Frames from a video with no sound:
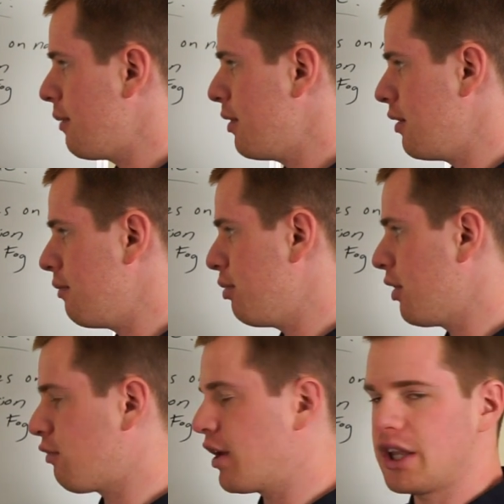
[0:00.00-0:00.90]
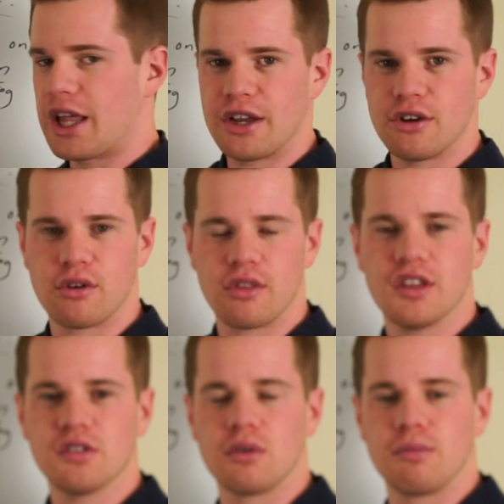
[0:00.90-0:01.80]
I'm going to put a red line under
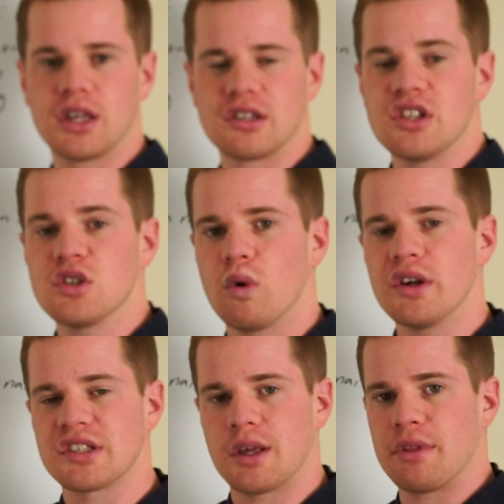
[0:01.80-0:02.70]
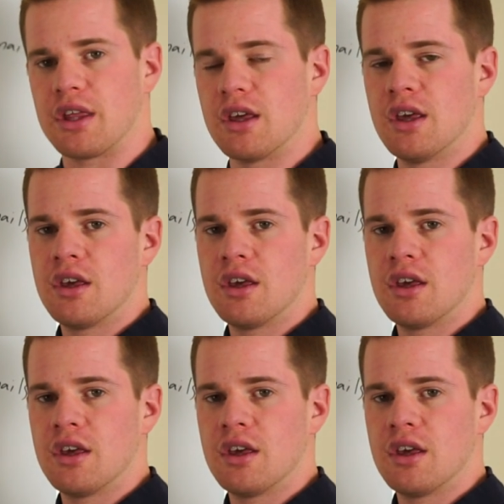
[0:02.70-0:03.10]
this one because this was something